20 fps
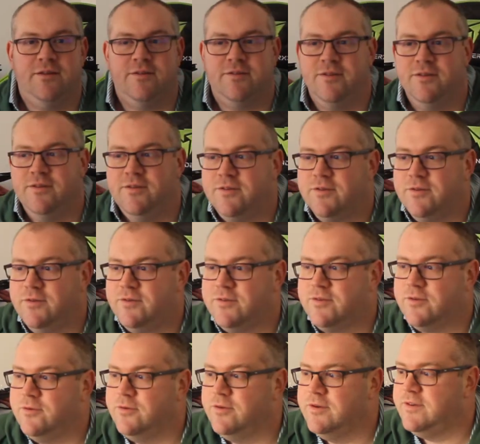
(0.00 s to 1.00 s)
so there's good
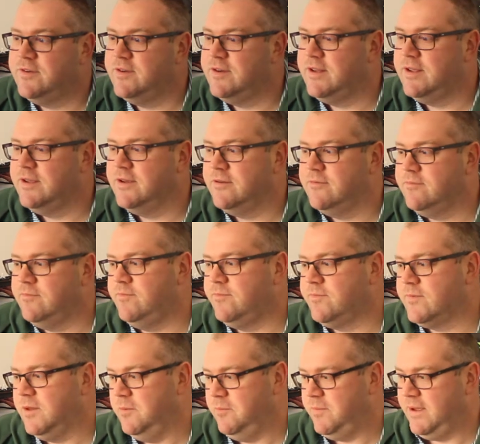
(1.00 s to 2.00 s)
storage in here
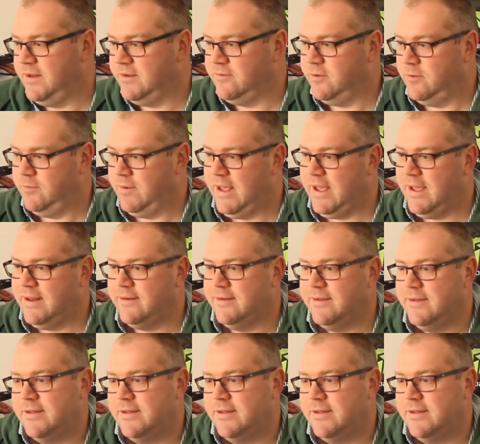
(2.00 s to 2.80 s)
compared to what we had.